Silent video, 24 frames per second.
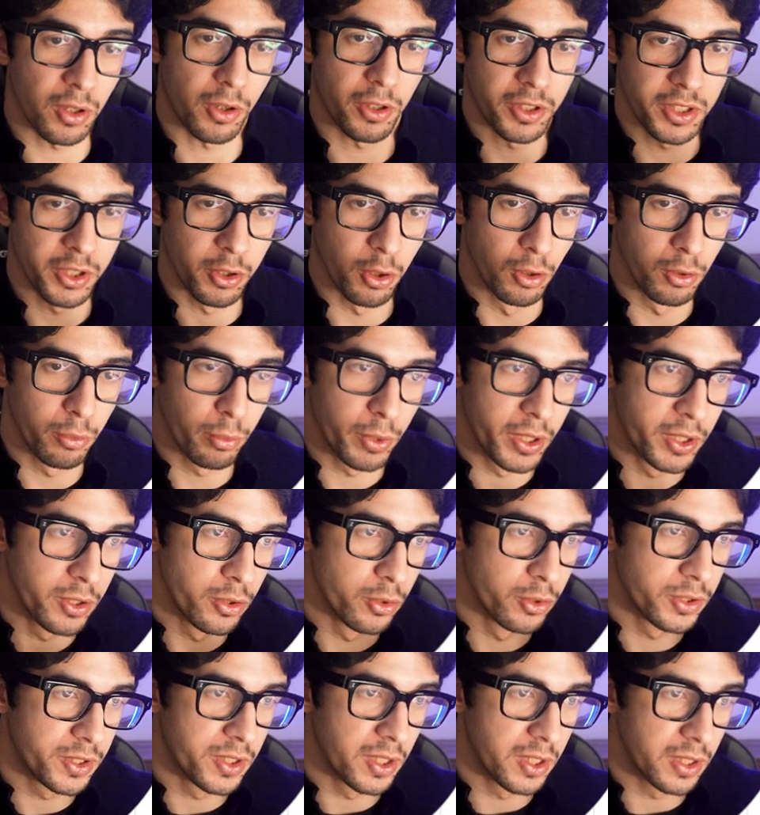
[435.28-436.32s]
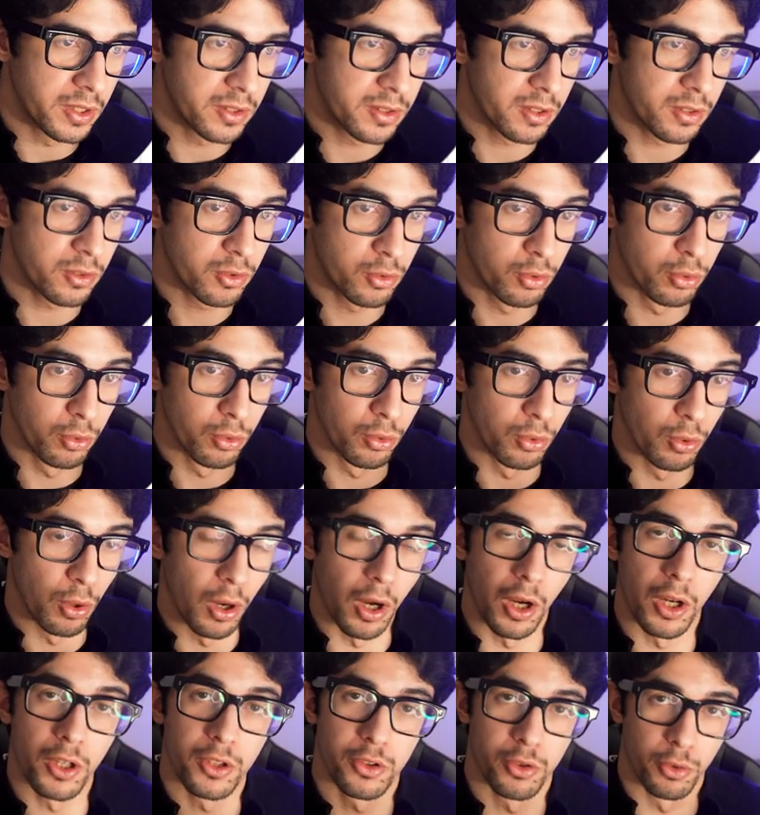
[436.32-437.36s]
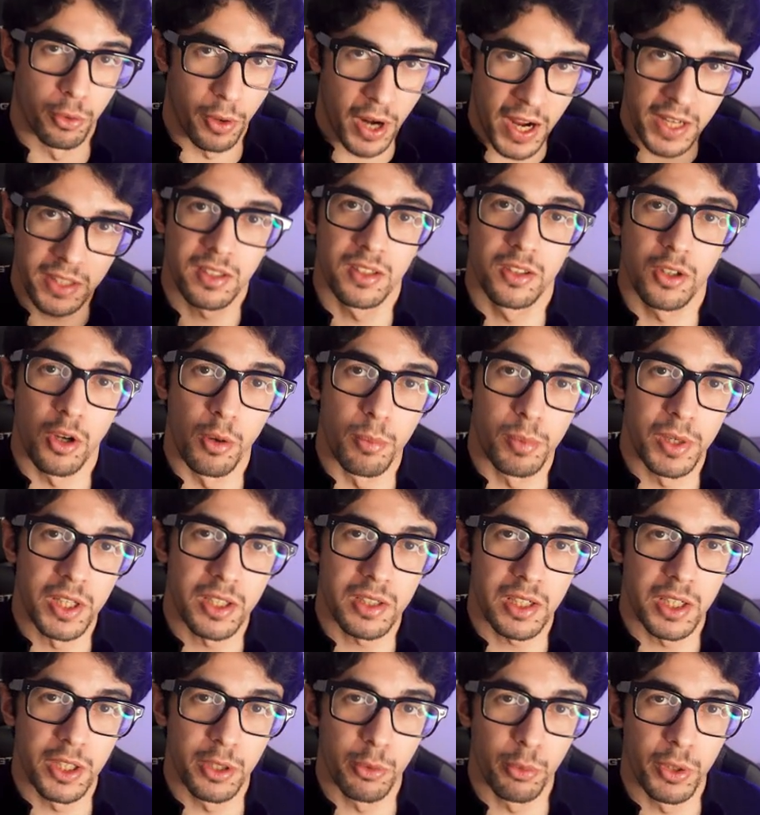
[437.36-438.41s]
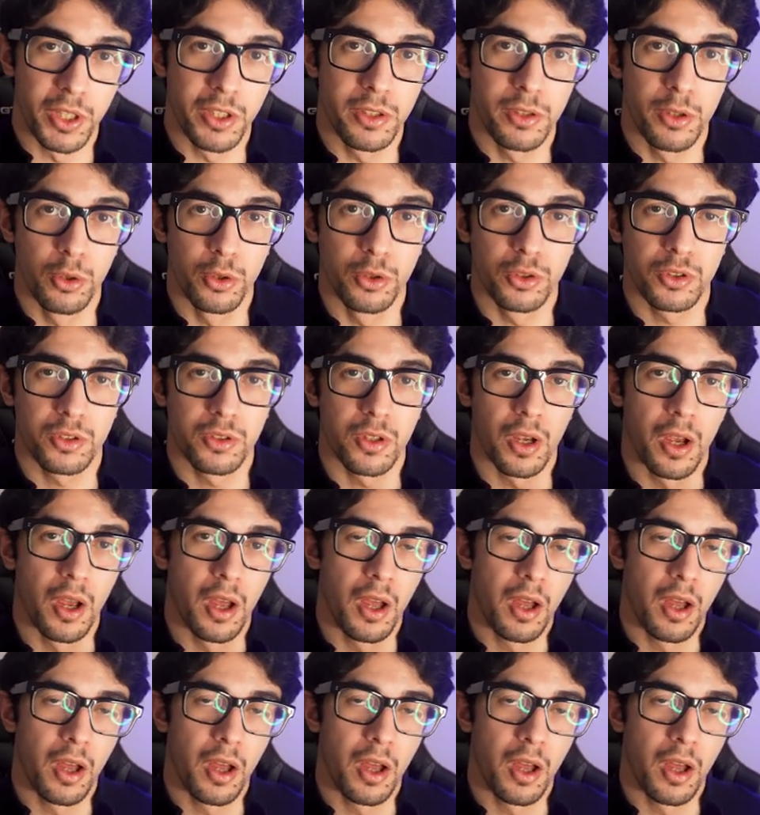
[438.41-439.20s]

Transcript: article, we used it to write it completely. We used